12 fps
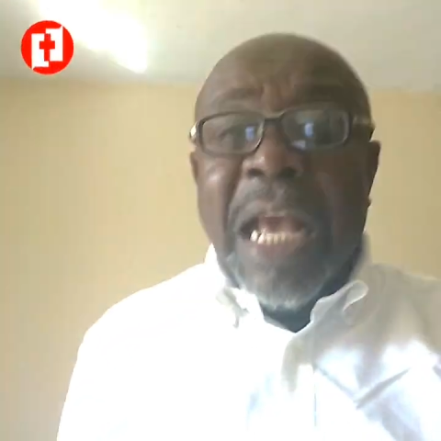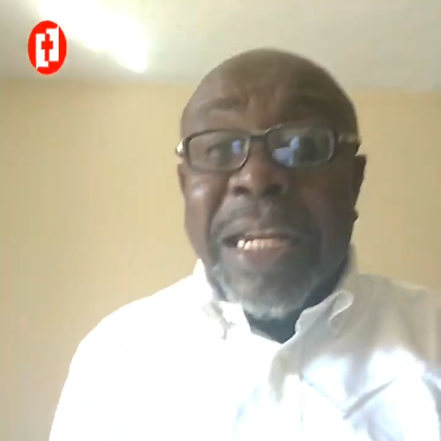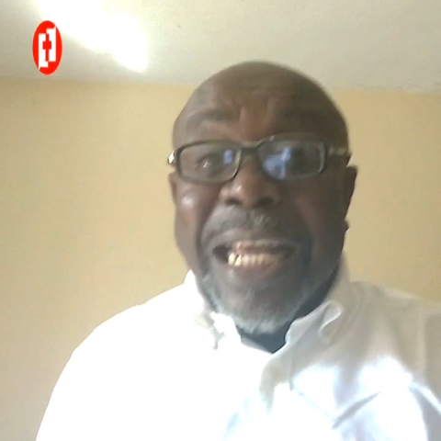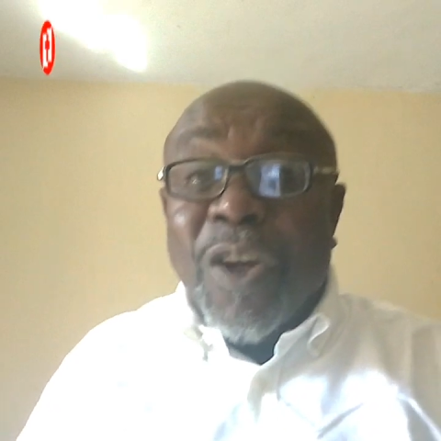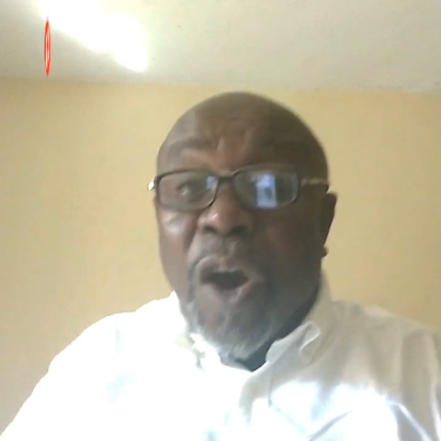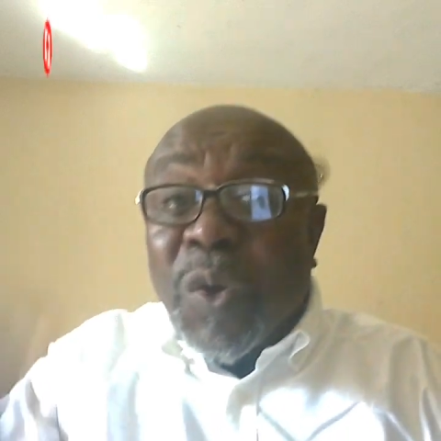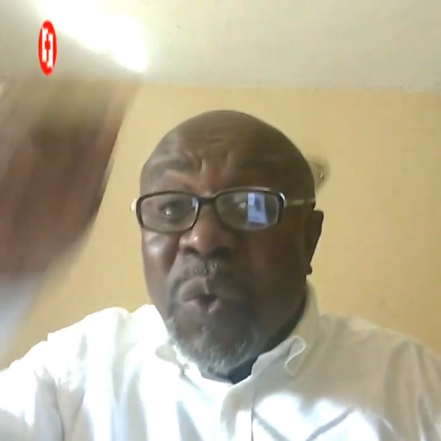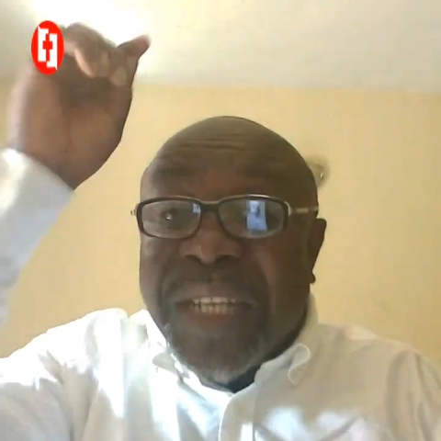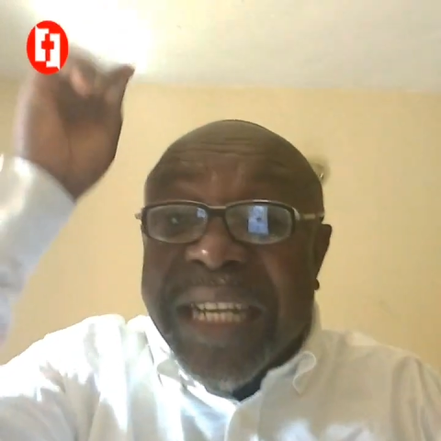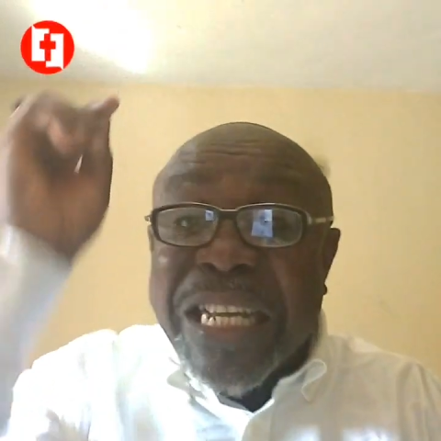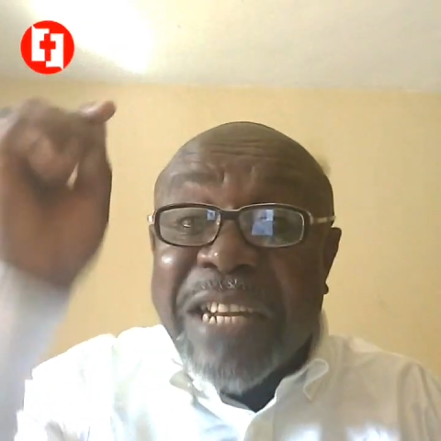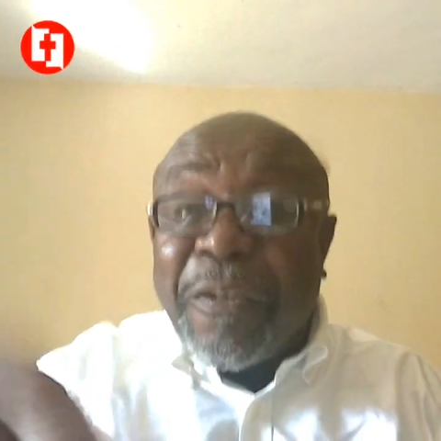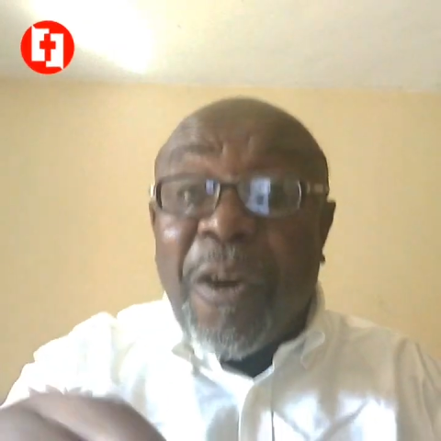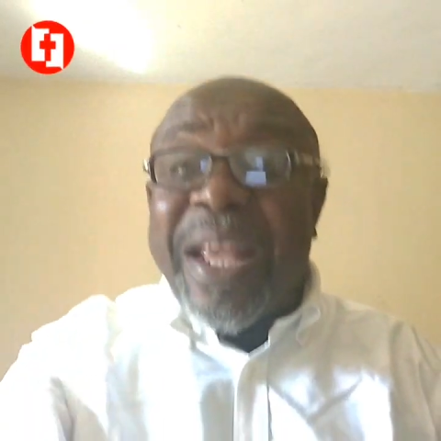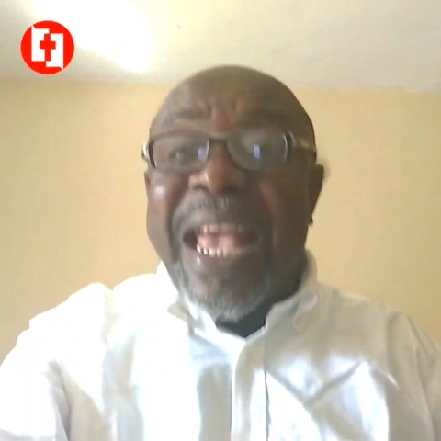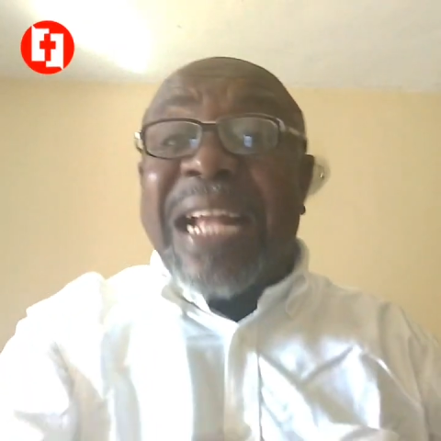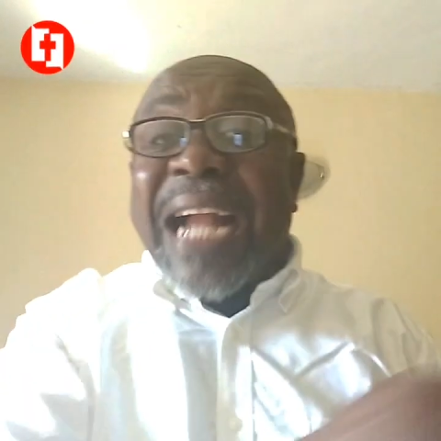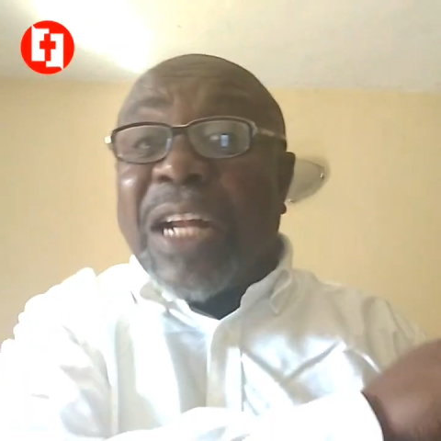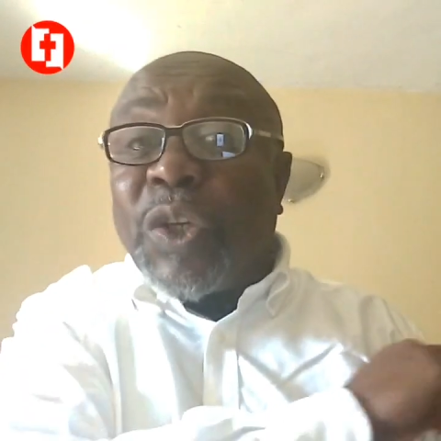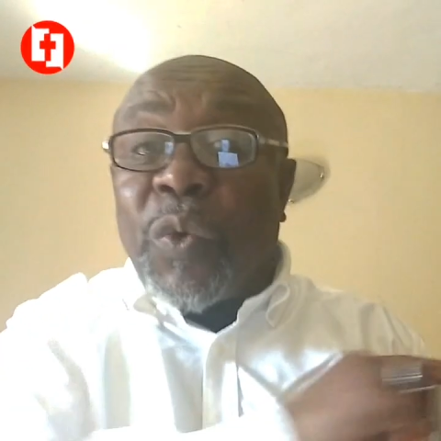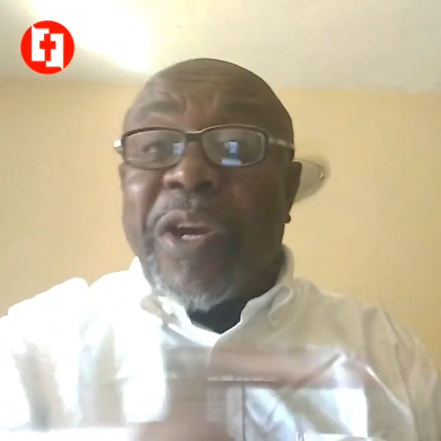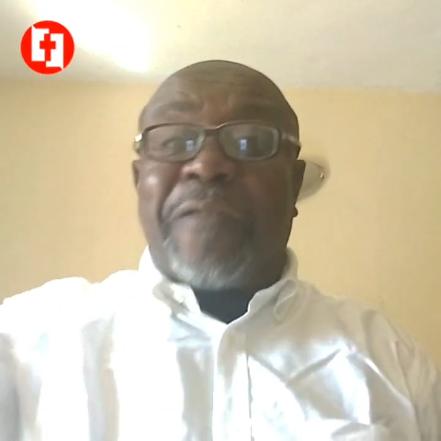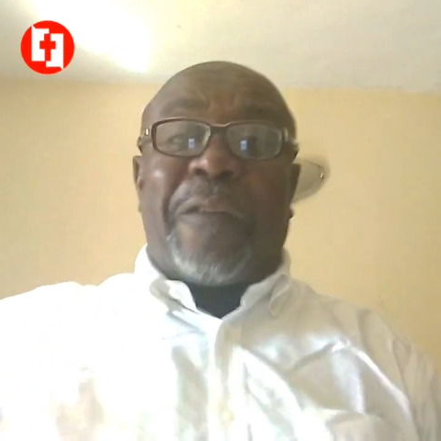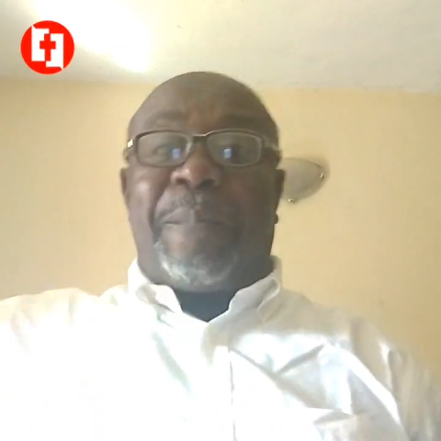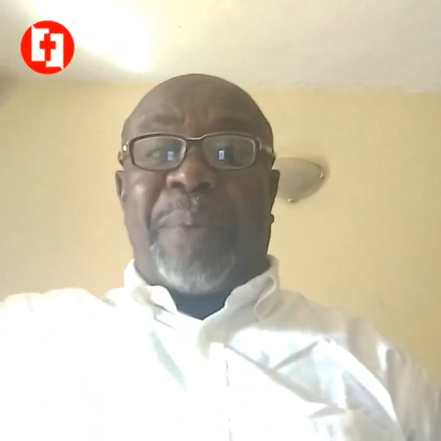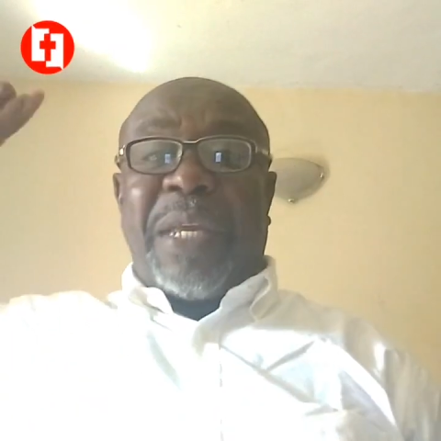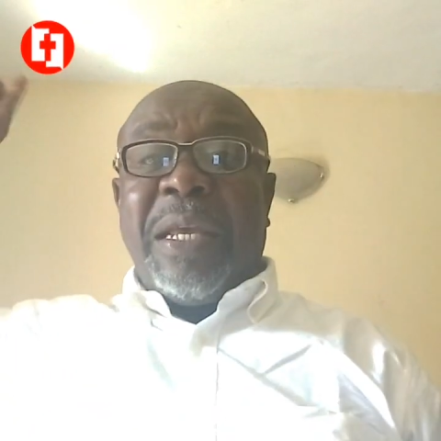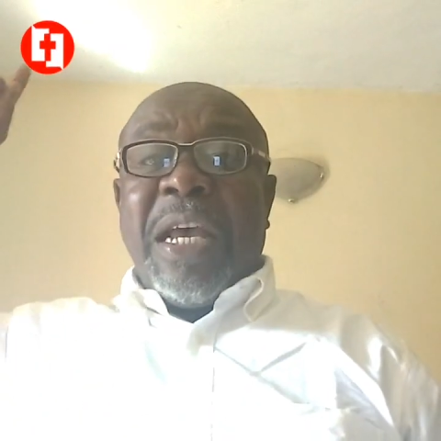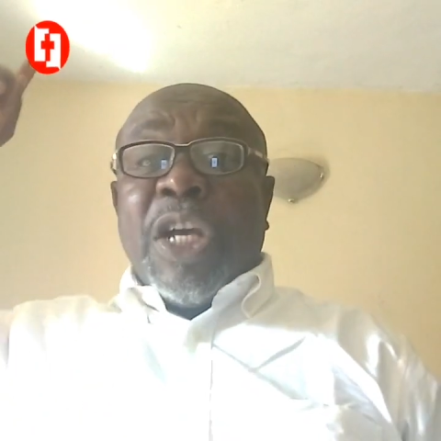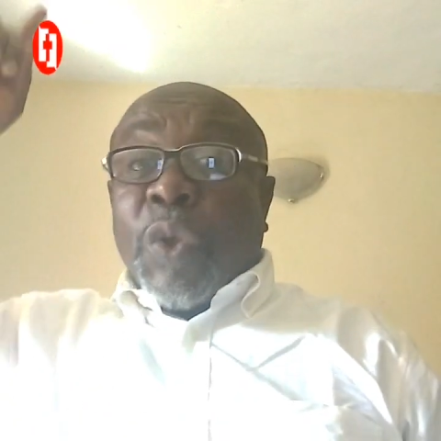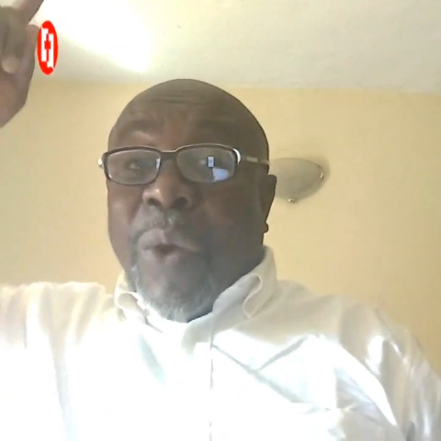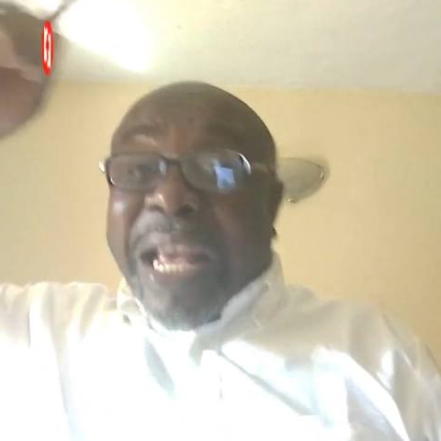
The God who did it for A can do it for B. So